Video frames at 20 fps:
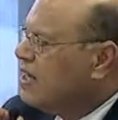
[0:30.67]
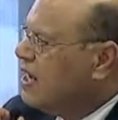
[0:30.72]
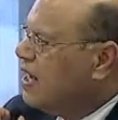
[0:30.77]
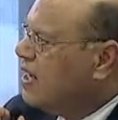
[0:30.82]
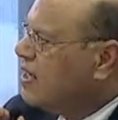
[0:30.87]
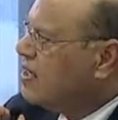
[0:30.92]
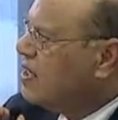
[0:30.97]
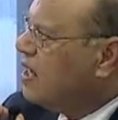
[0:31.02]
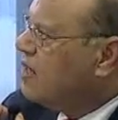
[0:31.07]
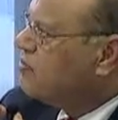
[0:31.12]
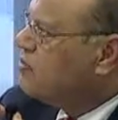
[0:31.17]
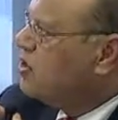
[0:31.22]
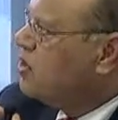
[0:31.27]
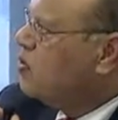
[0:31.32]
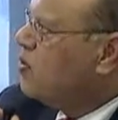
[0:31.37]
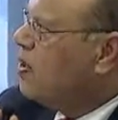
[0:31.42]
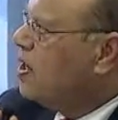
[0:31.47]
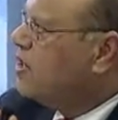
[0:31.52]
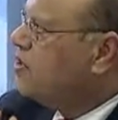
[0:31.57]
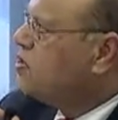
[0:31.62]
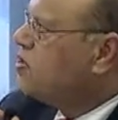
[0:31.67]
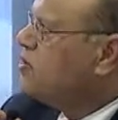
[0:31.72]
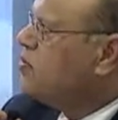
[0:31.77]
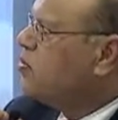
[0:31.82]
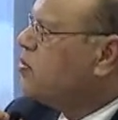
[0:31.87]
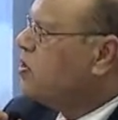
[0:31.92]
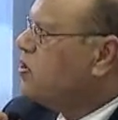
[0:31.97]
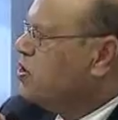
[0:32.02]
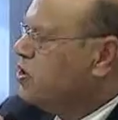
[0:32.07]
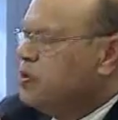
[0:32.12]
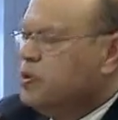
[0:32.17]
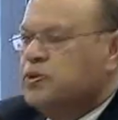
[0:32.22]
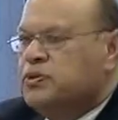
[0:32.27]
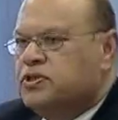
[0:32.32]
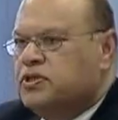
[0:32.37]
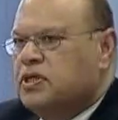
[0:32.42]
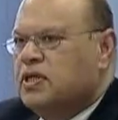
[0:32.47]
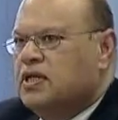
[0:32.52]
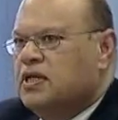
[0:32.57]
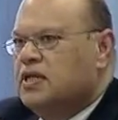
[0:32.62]
And if you want to
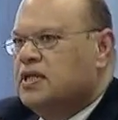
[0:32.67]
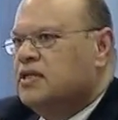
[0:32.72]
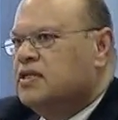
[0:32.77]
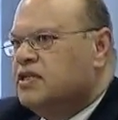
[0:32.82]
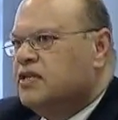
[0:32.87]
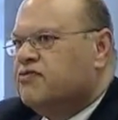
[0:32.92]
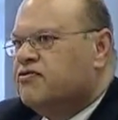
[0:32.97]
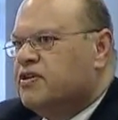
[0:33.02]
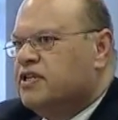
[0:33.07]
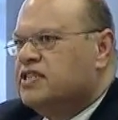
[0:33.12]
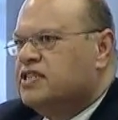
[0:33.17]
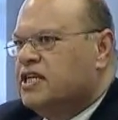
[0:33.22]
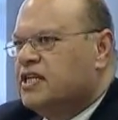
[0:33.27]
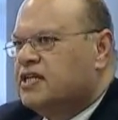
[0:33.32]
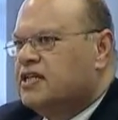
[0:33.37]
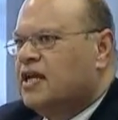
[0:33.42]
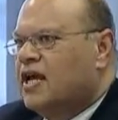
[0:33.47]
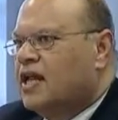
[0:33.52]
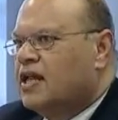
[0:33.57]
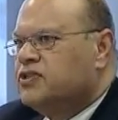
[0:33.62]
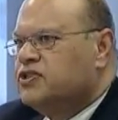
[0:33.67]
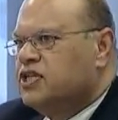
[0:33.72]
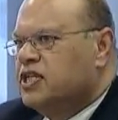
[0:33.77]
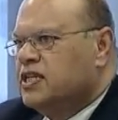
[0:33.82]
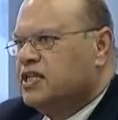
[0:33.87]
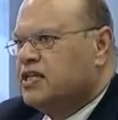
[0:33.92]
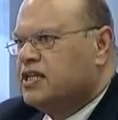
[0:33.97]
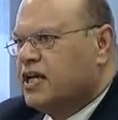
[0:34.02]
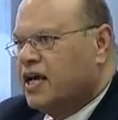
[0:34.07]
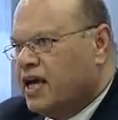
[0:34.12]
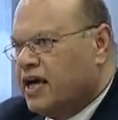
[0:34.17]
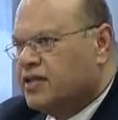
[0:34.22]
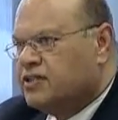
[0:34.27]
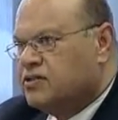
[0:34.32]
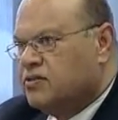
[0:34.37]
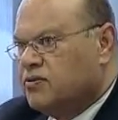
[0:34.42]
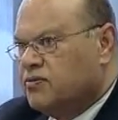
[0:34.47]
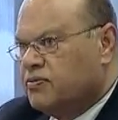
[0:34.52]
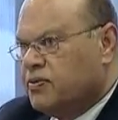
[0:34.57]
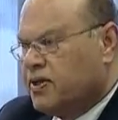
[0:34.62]
use different technology, it has
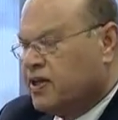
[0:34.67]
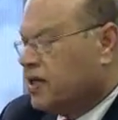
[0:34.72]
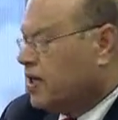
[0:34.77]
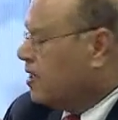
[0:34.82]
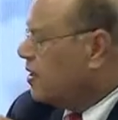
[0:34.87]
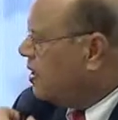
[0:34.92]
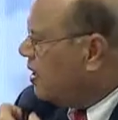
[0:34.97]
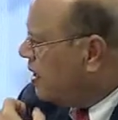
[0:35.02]
to fit in.